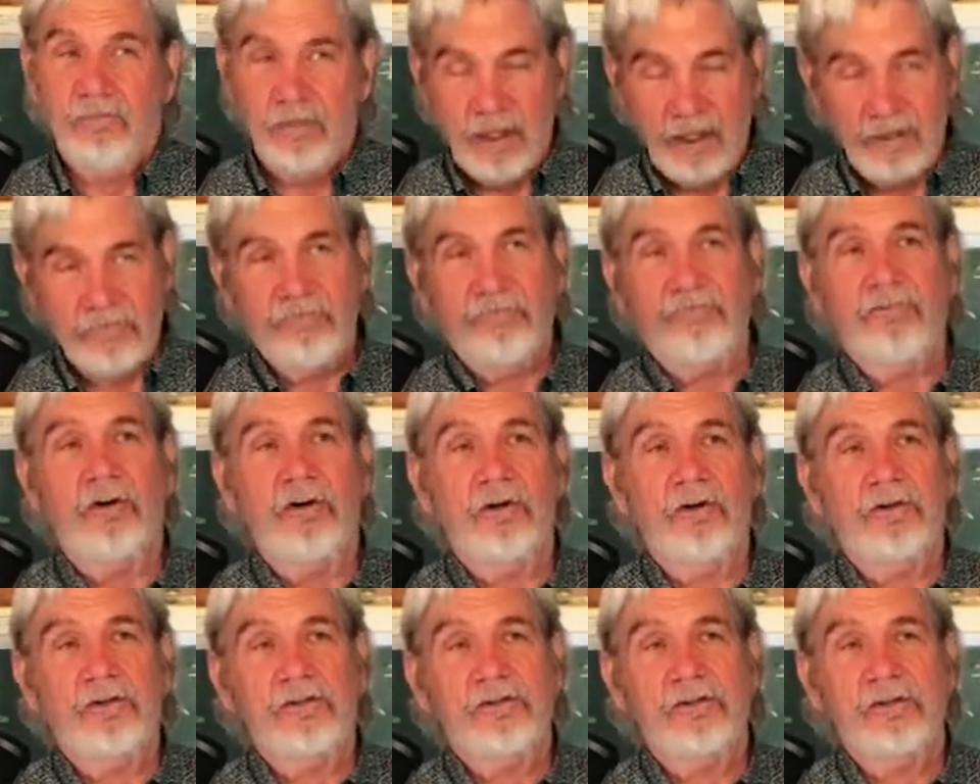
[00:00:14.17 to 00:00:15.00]
at
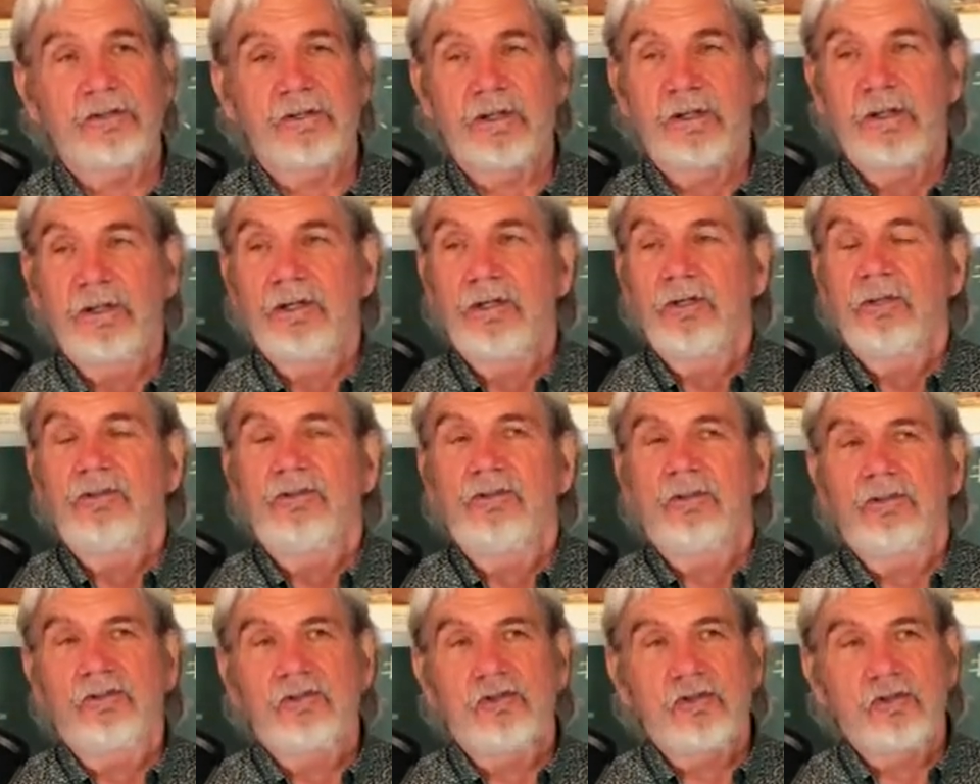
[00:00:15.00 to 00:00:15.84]
first
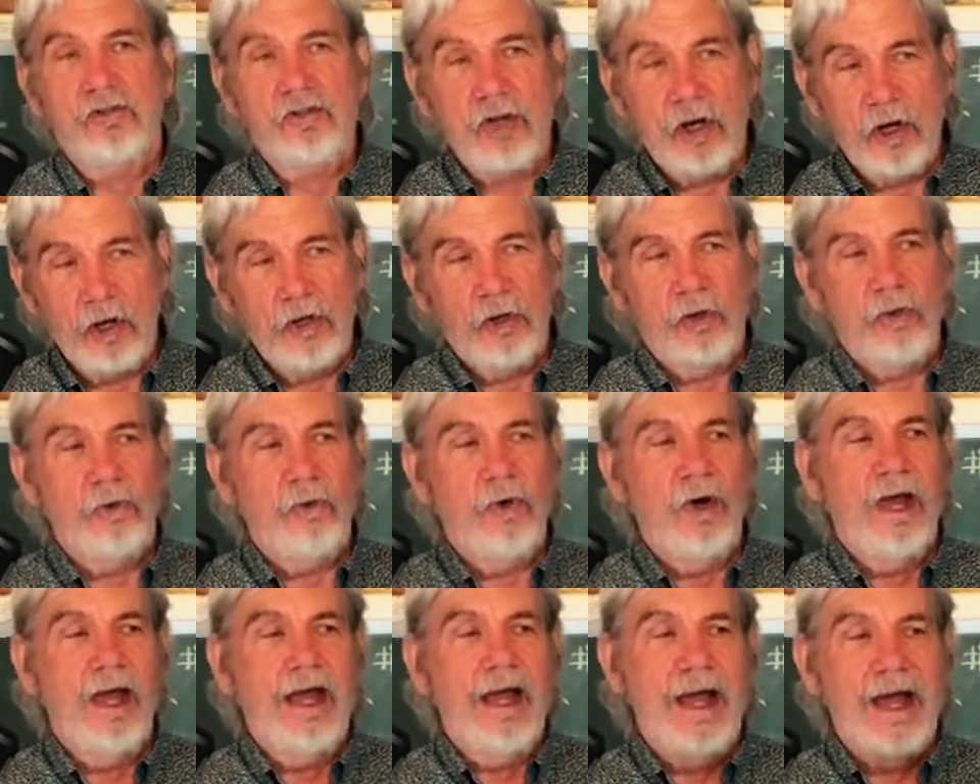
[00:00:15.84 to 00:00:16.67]
to
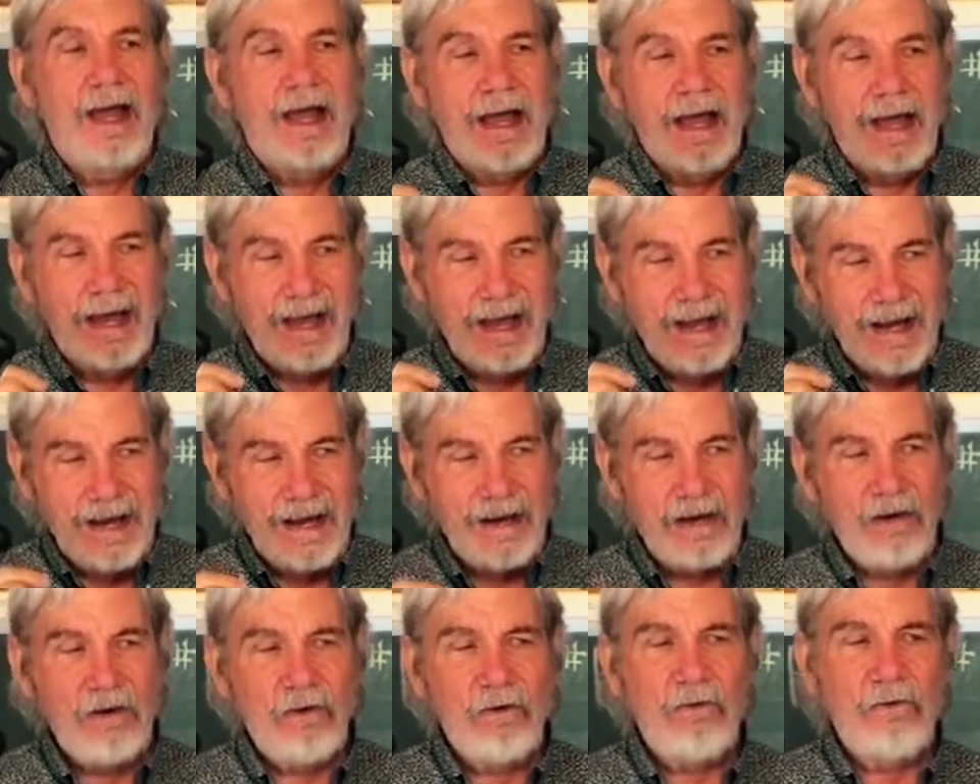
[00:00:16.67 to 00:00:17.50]
show
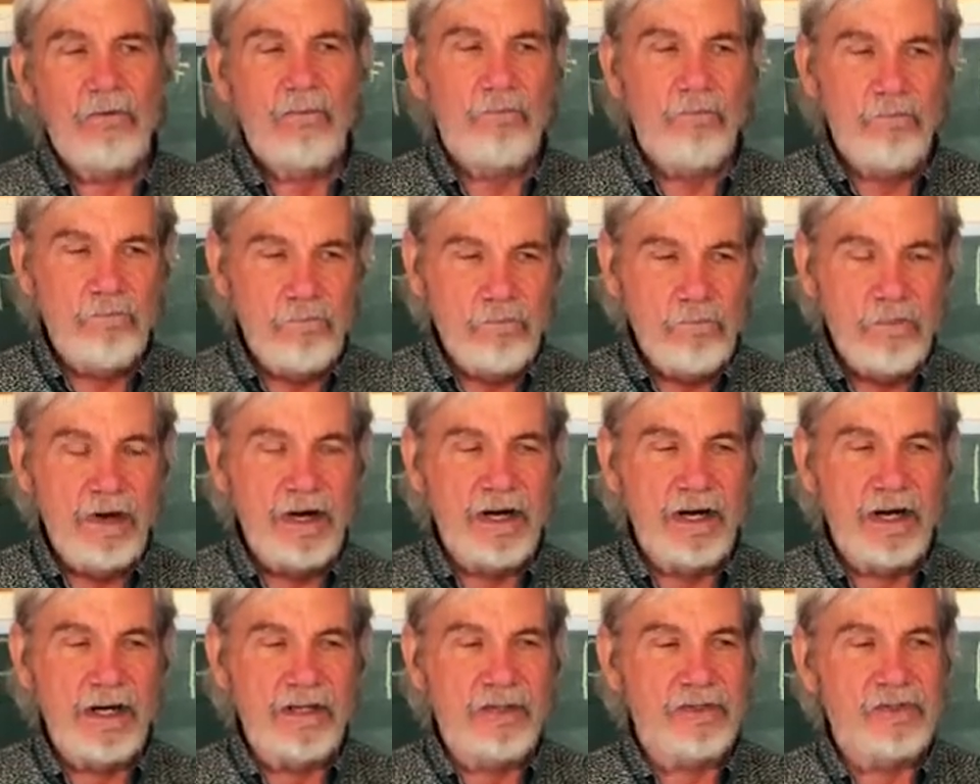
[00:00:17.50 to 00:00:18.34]
how
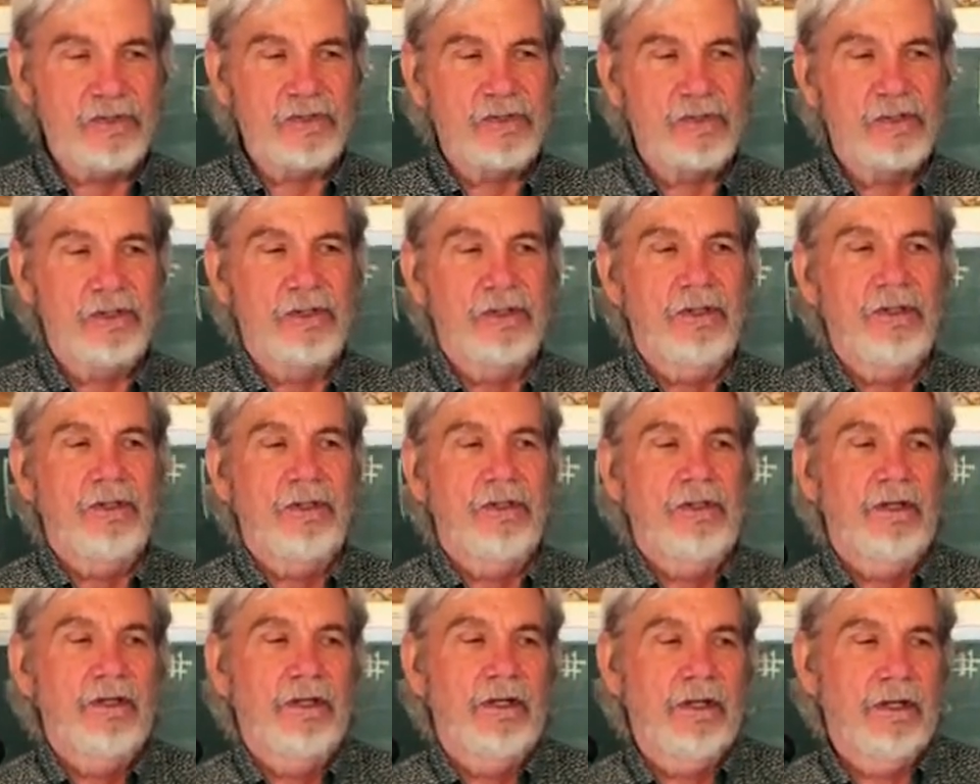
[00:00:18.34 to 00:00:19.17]
much
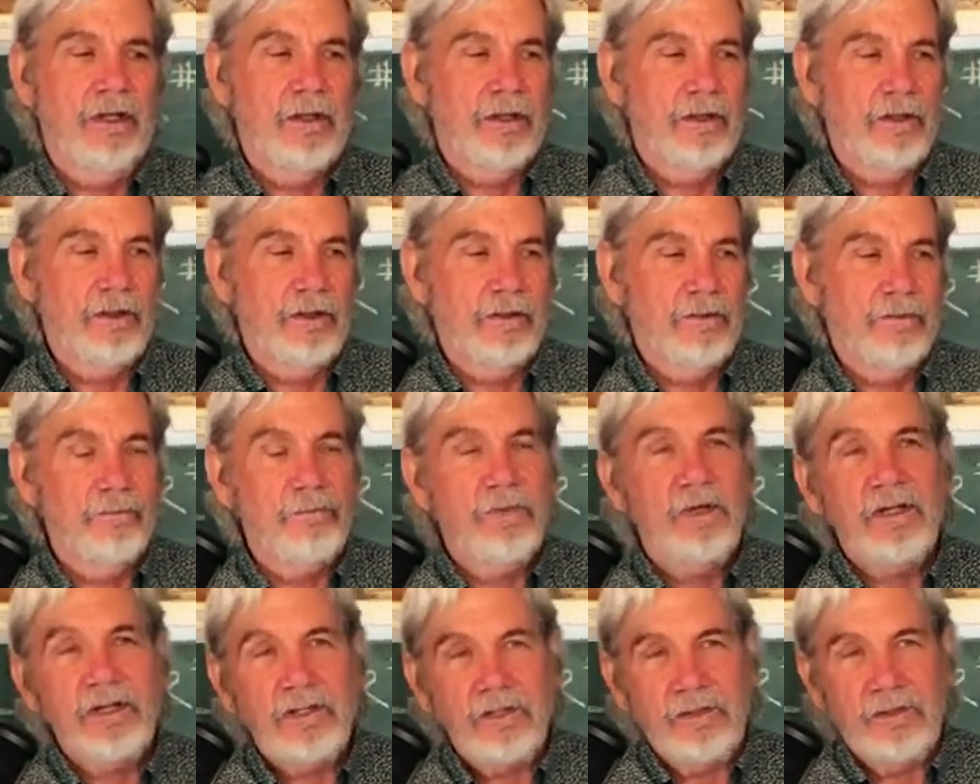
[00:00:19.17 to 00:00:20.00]
uh,
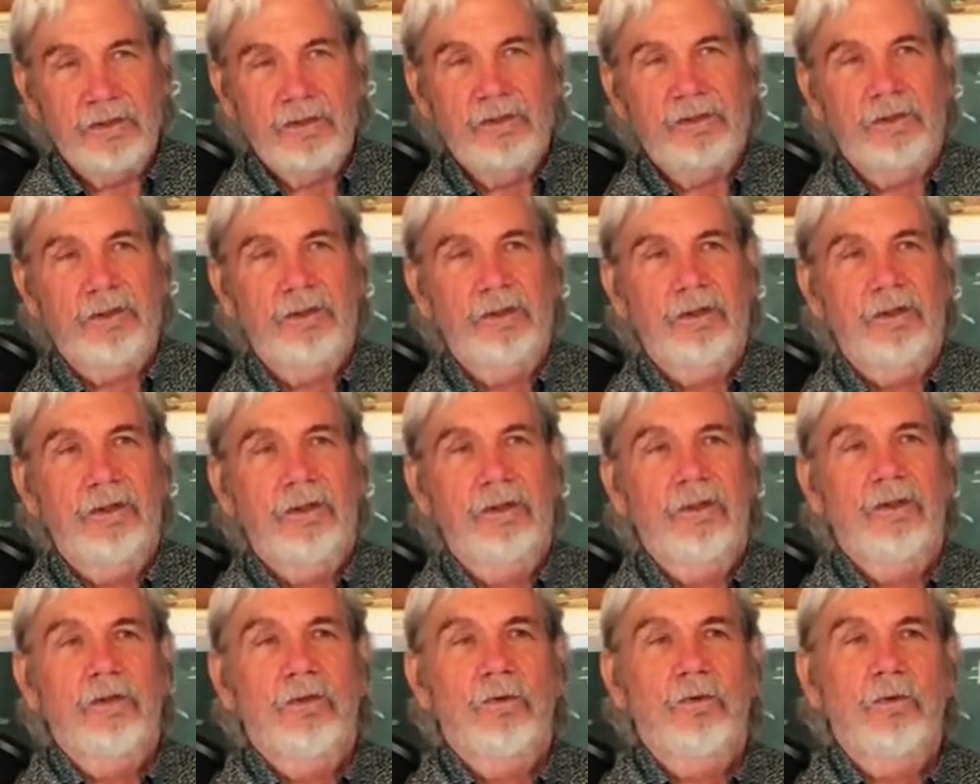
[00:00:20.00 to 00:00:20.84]
Peter
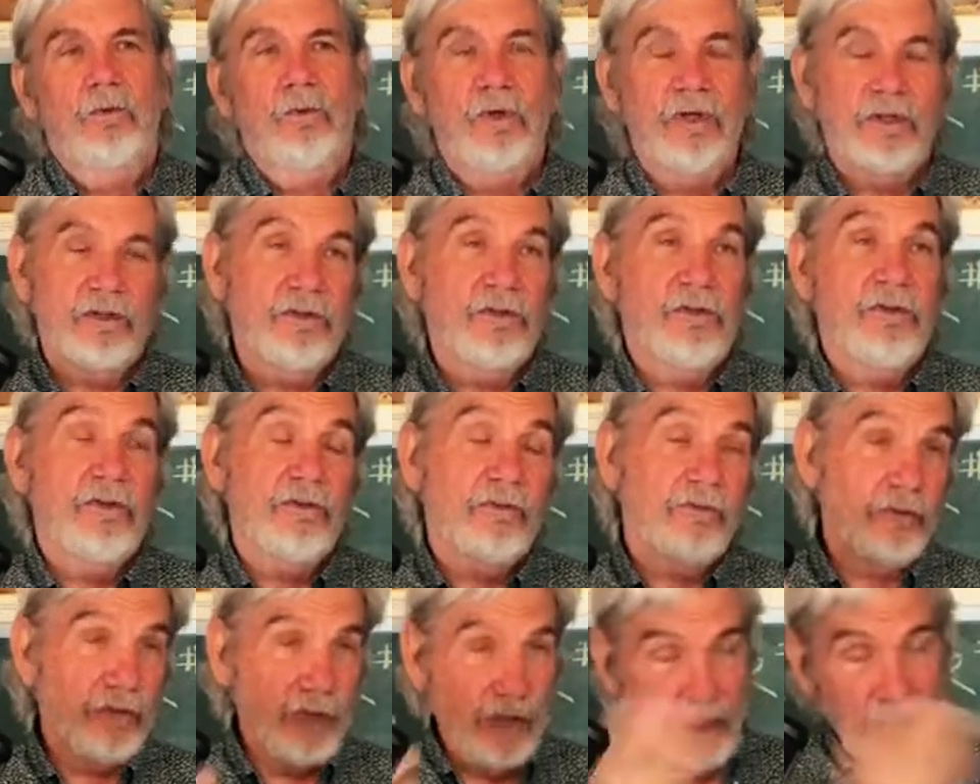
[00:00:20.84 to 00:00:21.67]
went to
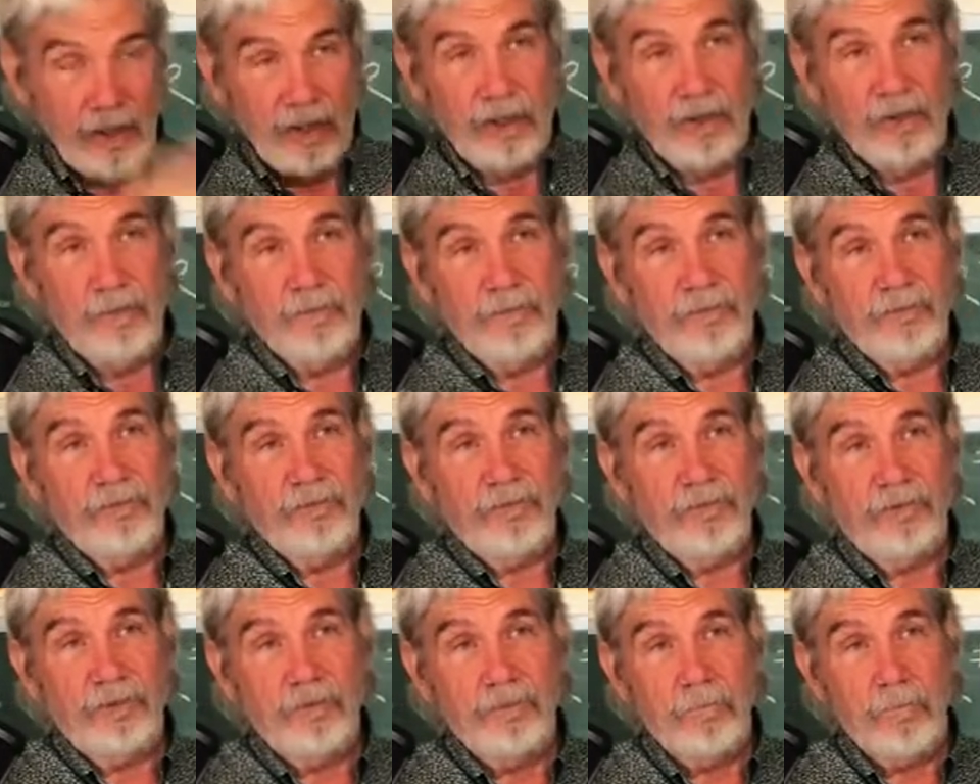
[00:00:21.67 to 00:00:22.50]
the
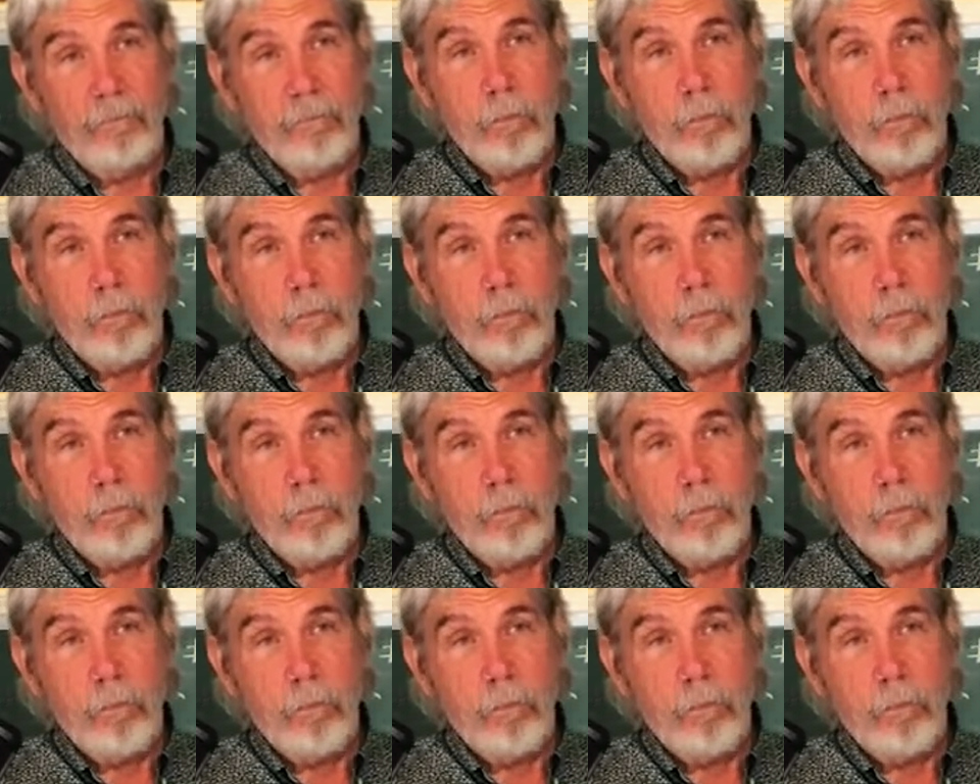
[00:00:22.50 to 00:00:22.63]
Psalms